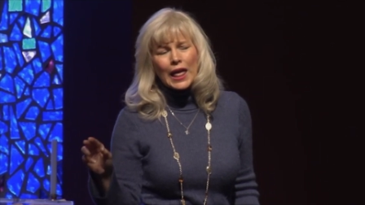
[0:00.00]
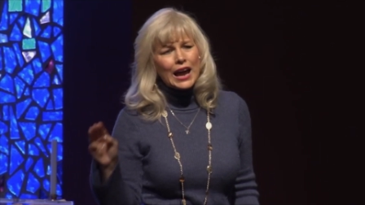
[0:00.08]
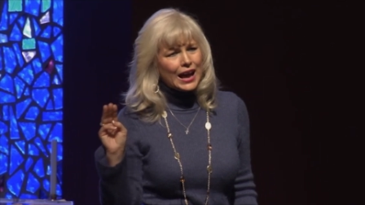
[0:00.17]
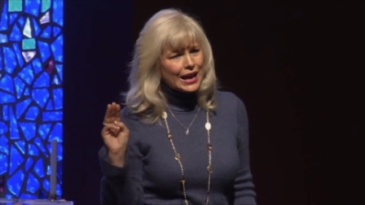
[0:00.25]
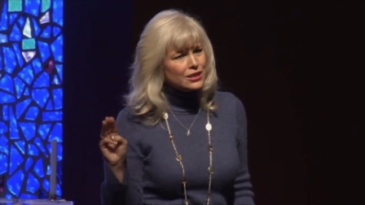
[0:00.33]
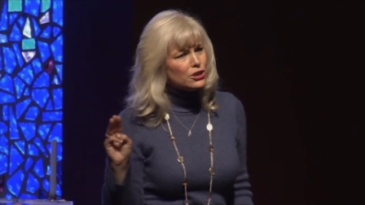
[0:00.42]

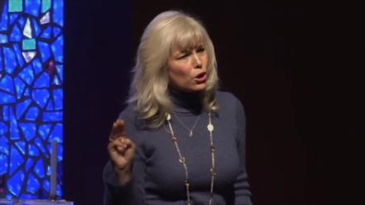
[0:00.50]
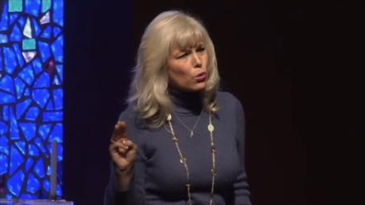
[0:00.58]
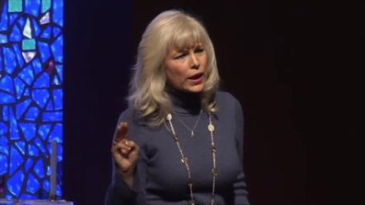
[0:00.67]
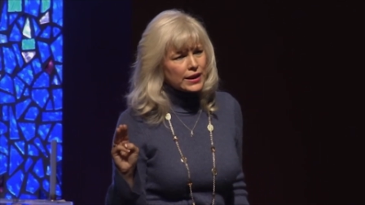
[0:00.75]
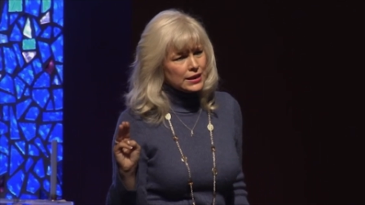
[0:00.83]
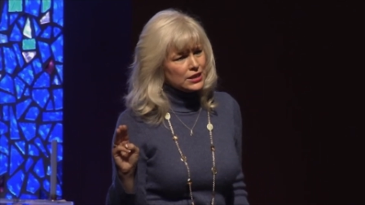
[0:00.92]
I know
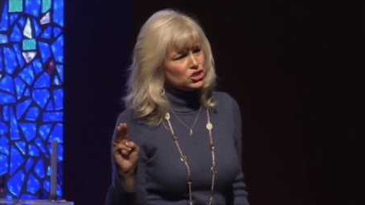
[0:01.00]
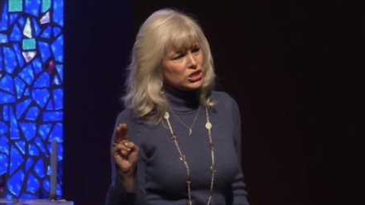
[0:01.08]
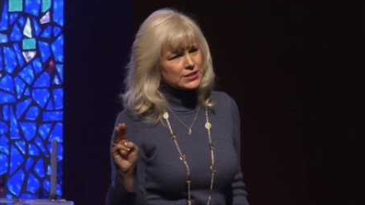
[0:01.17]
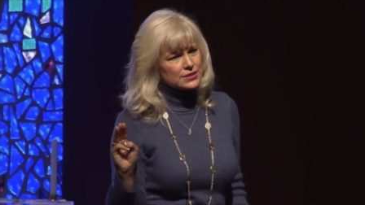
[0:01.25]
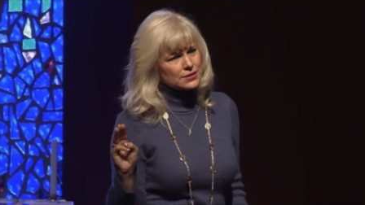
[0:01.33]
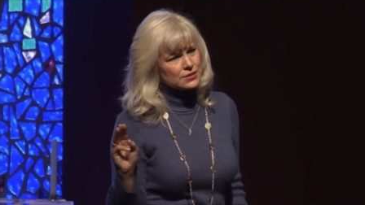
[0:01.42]
I need
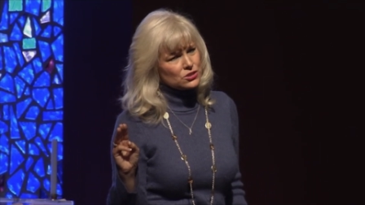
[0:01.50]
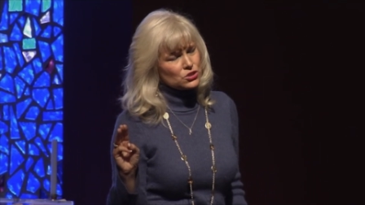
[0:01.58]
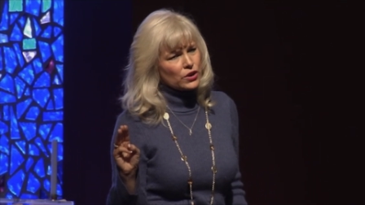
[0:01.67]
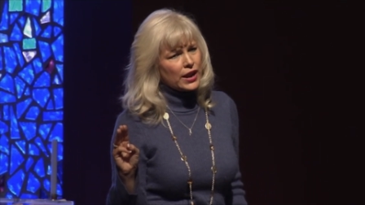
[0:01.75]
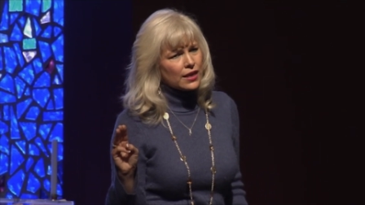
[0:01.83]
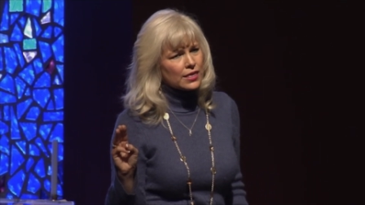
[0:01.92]
Jesus'
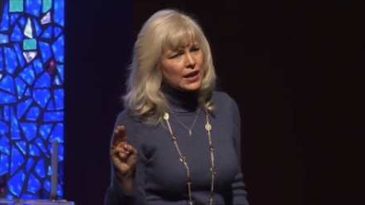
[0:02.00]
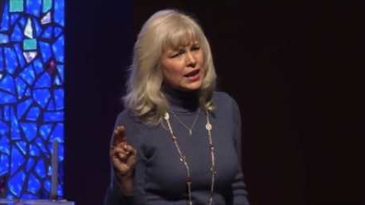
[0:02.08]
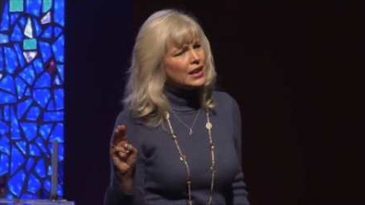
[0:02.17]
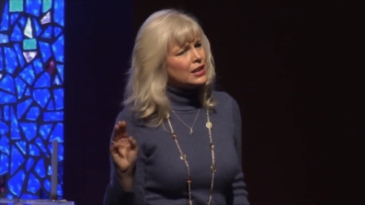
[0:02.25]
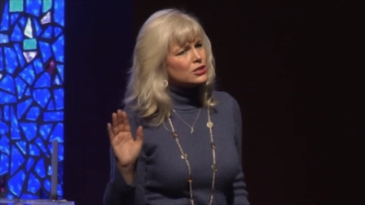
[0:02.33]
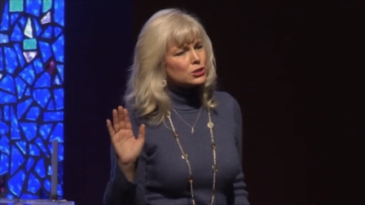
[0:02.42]
strength,
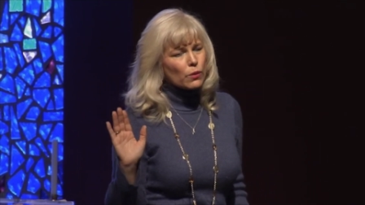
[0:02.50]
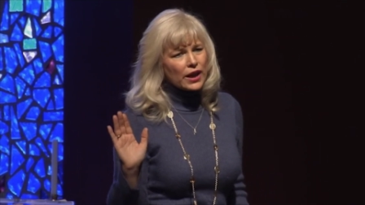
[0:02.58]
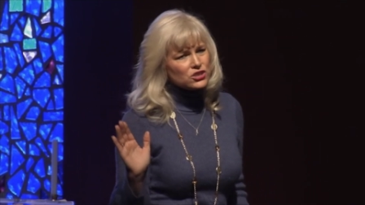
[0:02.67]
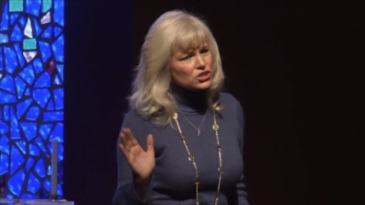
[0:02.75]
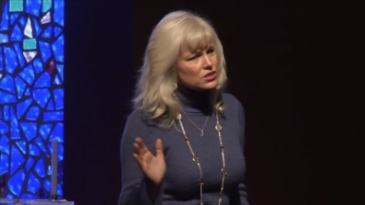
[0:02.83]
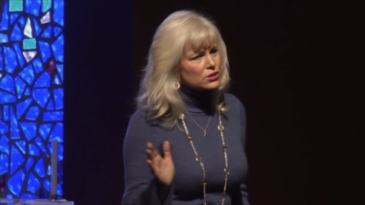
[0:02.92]
so I
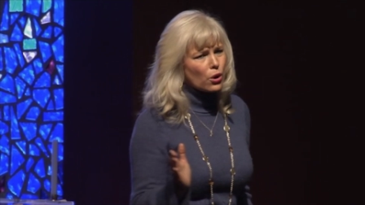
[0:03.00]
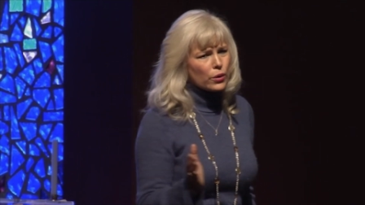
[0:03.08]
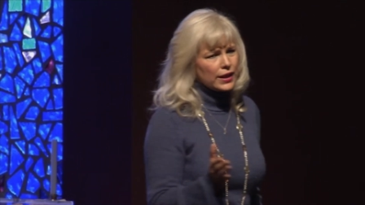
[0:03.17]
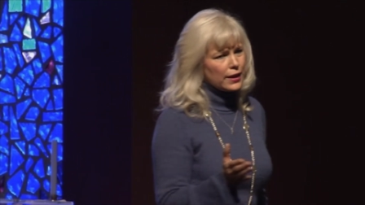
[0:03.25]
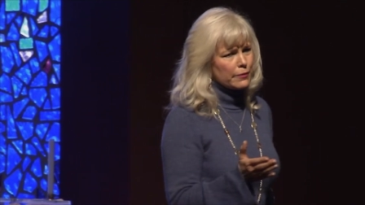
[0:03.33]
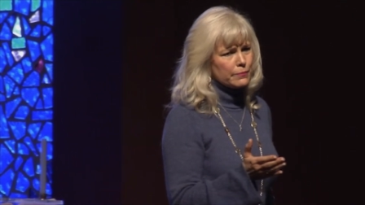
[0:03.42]
just go to
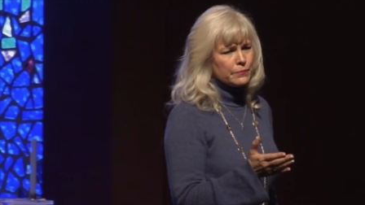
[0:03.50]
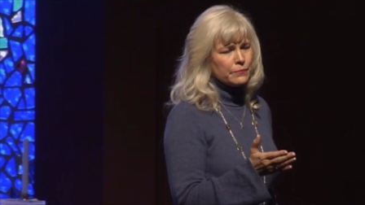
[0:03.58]
him.